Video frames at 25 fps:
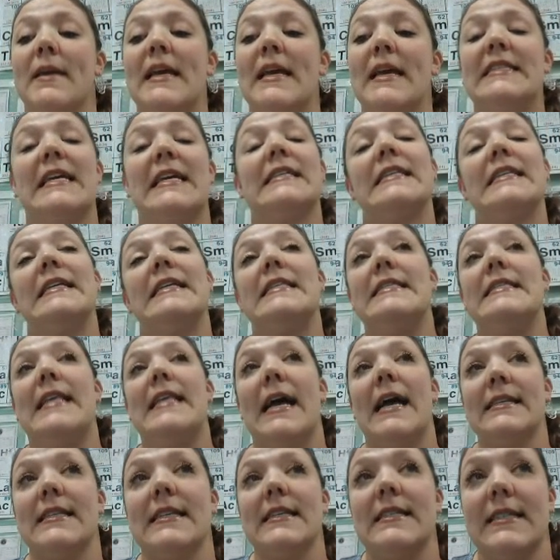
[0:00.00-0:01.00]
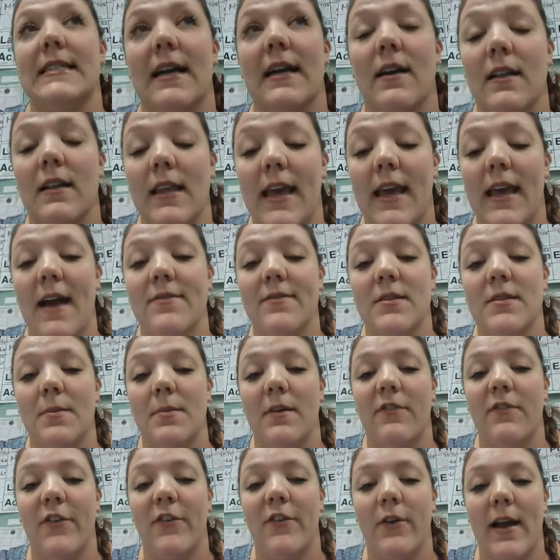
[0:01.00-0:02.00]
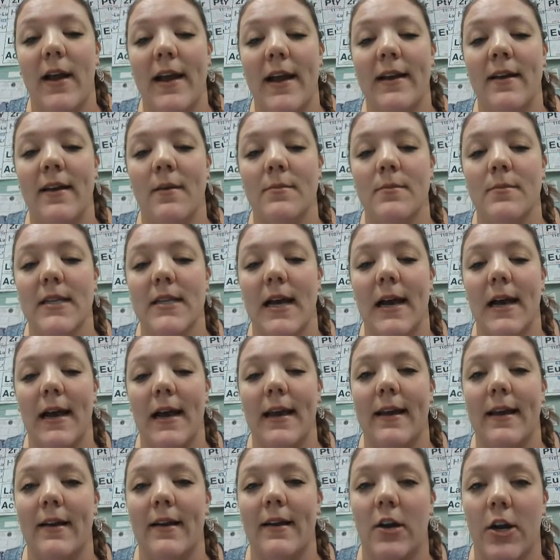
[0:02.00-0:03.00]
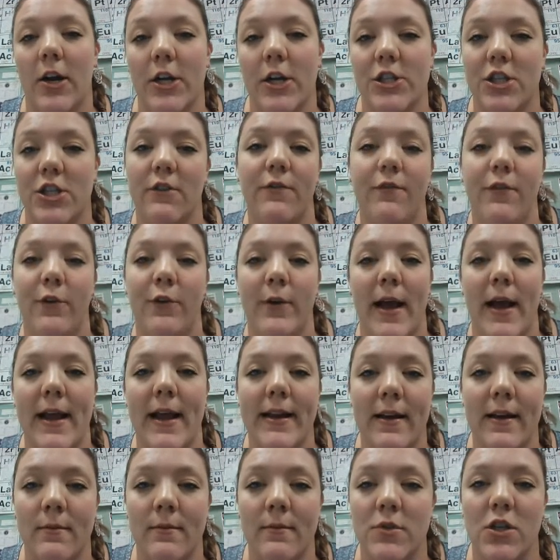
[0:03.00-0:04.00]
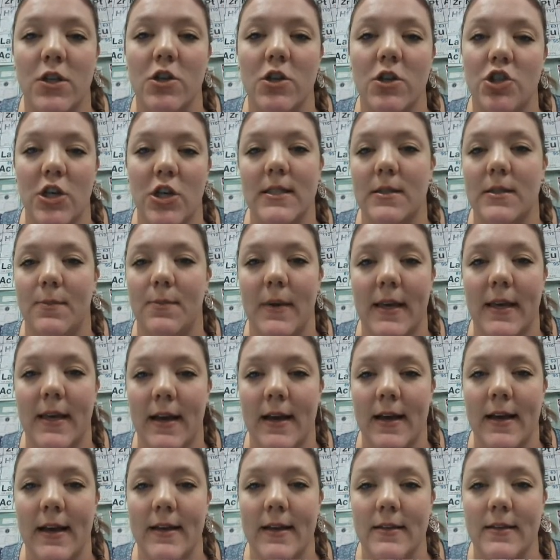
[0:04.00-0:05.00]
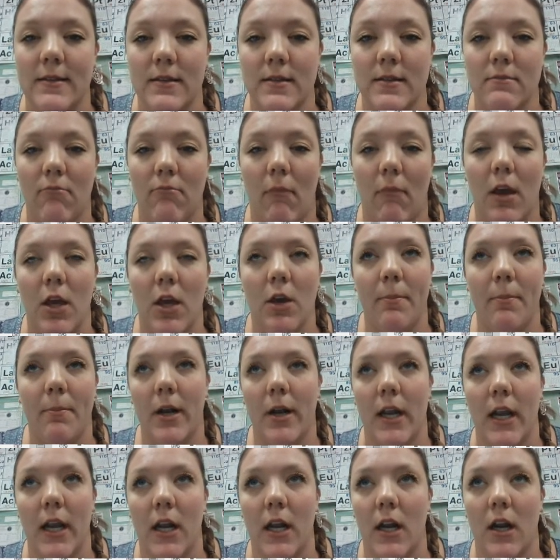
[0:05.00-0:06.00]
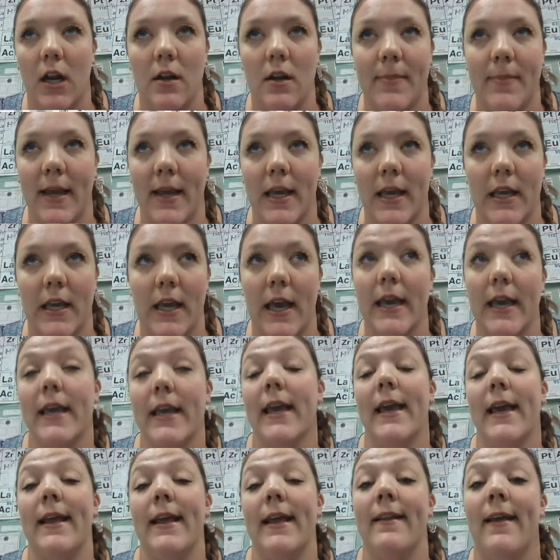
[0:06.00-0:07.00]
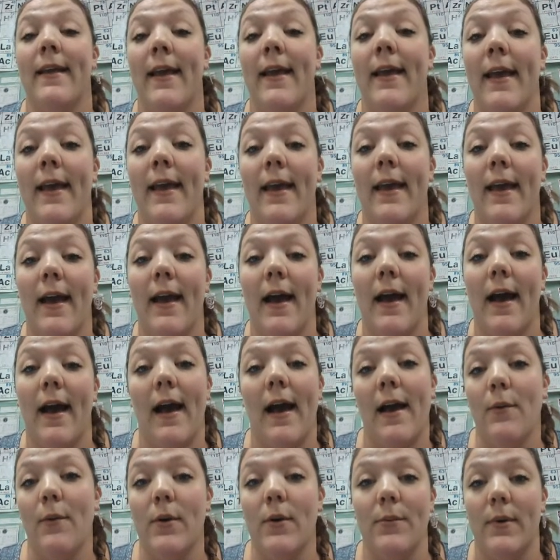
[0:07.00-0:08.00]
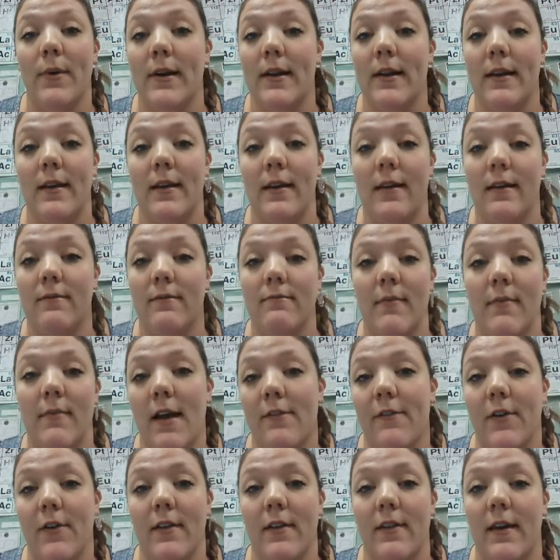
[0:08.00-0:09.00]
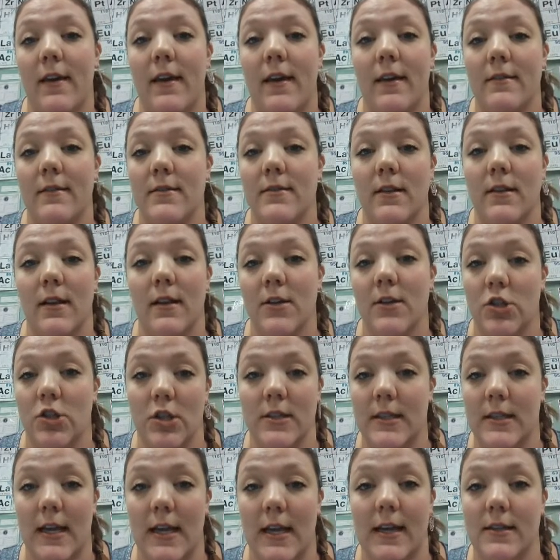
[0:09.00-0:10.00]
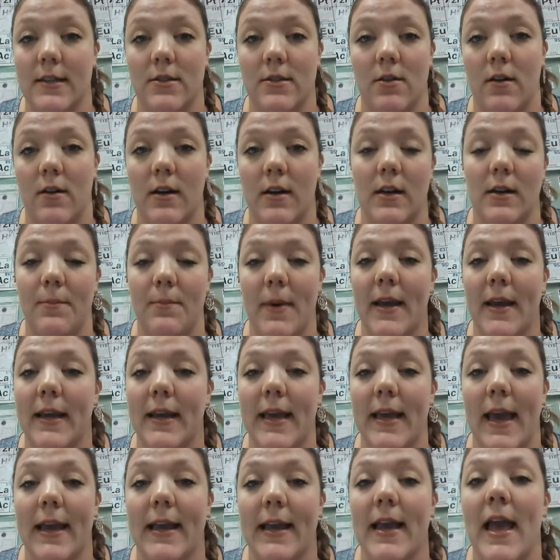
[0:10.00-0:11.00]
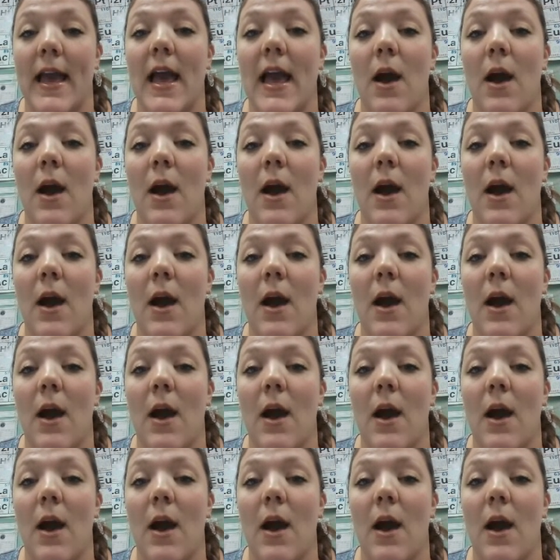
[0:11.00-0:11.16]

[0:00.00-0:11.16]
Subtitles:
It doesn't necessarily have to be food items. I encourage the food items just because you're putting it on a pancake, and I would want to eat everything delicious that gets served on a pancake.